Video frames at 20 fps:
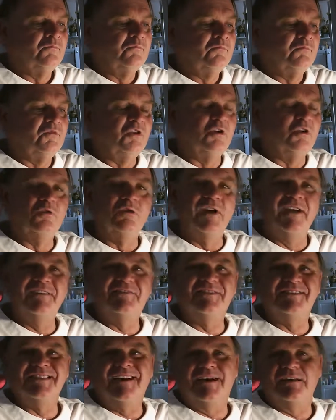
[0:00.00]
No
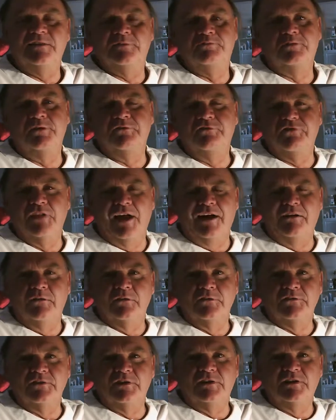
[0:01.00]
gravesite to put
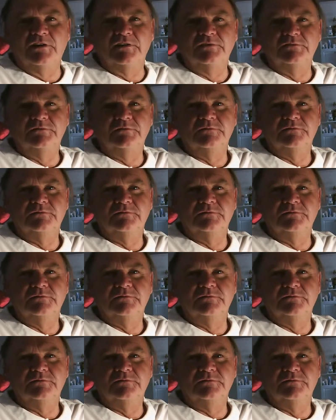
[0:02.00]
flowers on.